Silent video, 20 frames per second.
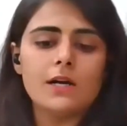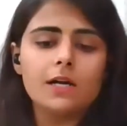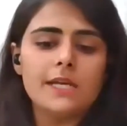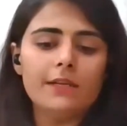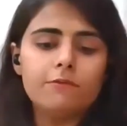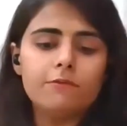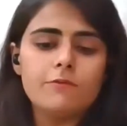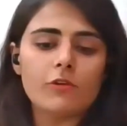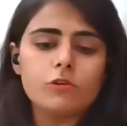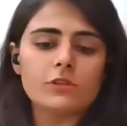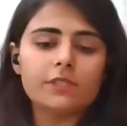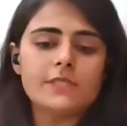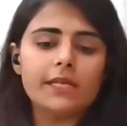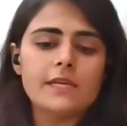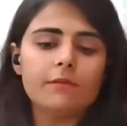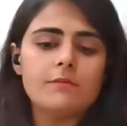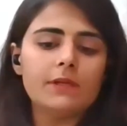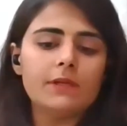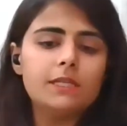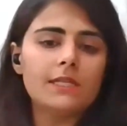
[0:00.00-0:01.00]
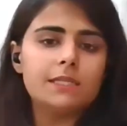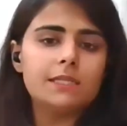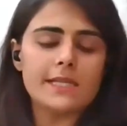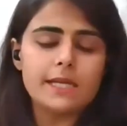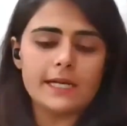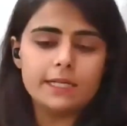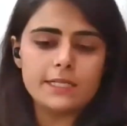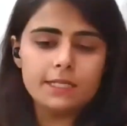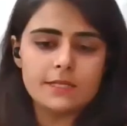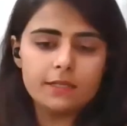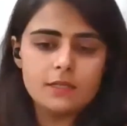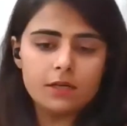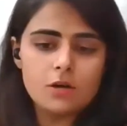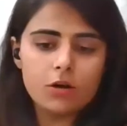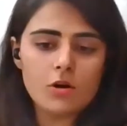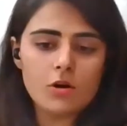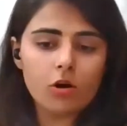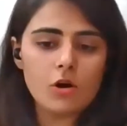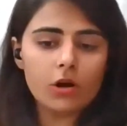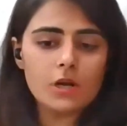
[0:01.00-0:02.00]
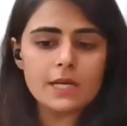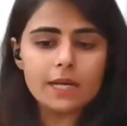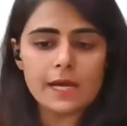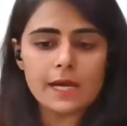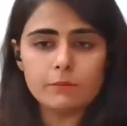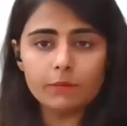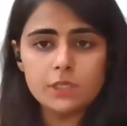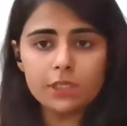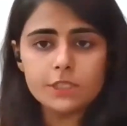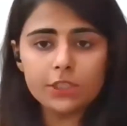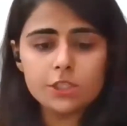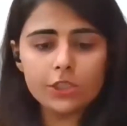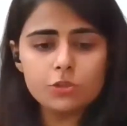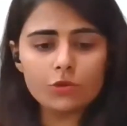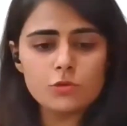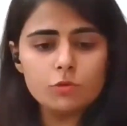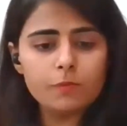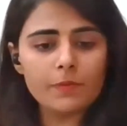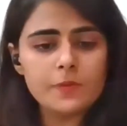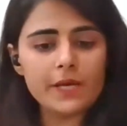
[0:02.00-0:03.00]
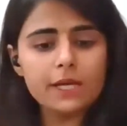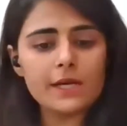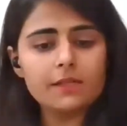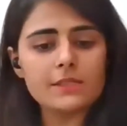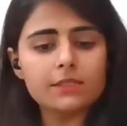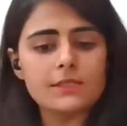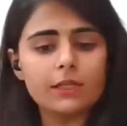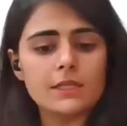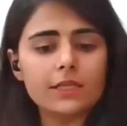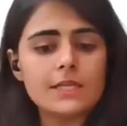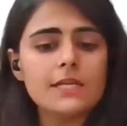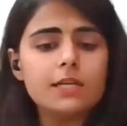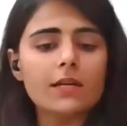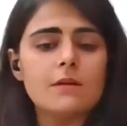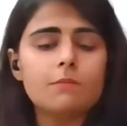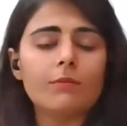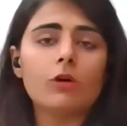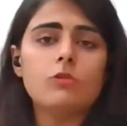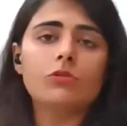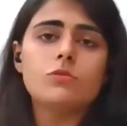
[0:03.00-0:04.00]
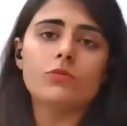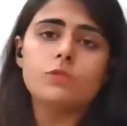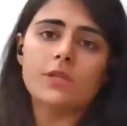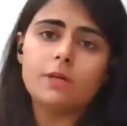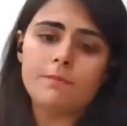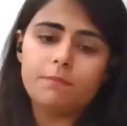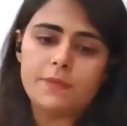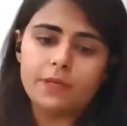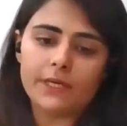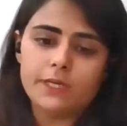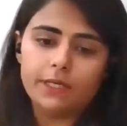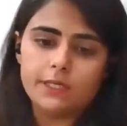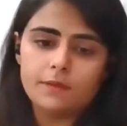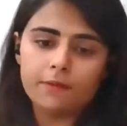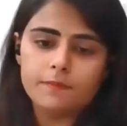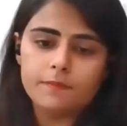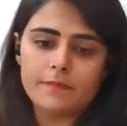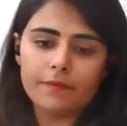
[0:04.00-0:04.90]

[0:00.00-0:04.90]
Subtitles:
enforceable debt or liability to pay a certain amount to the payee,